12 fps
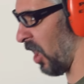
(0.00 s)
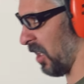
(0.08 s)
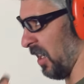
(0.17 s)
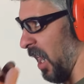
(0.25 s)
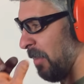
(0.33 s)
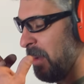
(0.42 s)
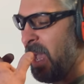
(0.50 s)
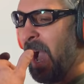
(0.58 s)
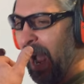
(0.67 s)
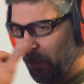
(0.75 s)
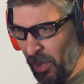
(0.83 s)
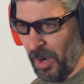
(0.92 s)
target up.
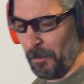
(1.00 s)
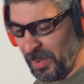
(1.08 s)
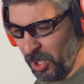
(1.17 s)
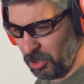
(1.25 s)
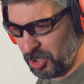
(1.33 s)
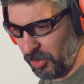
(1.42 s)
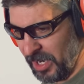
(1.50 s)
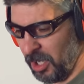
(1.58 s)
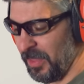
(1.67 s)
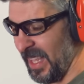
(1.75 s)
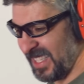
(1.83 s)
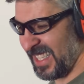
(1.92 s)
I run a build
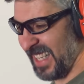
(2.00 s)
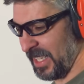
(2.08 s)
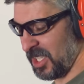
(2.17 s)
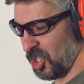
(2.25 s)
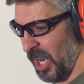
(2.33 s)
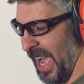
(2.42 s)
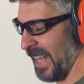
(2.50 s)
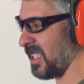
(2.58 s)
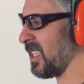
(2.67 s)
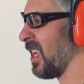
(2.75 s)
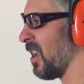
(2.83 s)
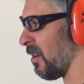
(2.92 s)
drill that's 6
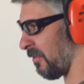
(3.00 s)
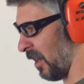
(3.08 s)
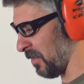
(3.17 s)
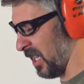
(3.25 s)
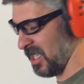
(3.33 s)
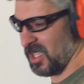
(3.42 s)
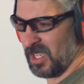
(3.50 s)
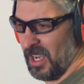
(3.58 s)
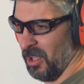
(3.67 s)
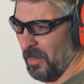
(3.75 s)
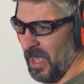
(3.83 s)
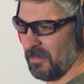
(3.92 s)
shots from
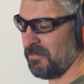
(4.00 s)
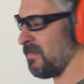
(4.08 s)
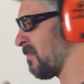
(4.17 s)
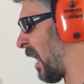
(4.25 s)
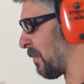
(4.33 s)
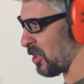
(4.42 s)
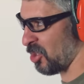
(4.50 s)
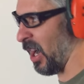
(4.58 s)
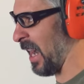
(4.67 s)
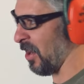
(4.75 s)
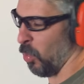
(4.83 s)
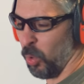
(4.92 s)
concealment. Just
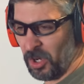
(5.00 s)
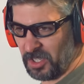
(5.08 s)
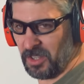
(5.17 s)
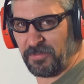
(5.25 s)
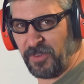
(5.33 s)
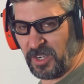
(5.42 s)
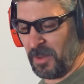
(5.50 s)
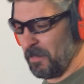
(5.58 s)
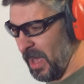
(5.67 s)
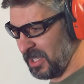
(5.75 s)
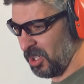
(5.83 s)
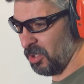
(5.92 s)
trying to work the
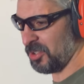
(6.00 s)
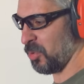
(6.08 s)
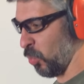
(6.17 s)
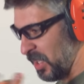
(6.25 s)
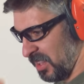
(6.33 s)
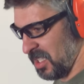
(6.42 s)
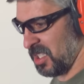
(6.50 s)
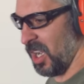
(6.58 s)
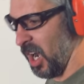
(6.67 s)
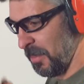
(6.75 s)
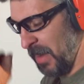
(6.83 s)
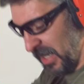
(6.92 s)
fundamentals with this
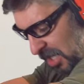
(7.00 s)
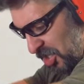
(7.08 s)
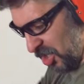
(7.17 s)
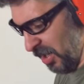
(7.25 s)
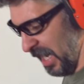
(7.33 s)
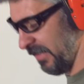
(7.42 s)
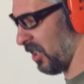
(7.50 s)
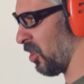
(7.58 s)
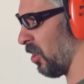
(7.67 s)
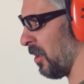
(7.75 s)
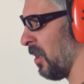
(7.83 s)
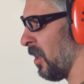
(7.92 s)
gun, making sure I have a
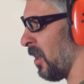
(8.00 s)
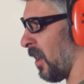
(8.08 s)
good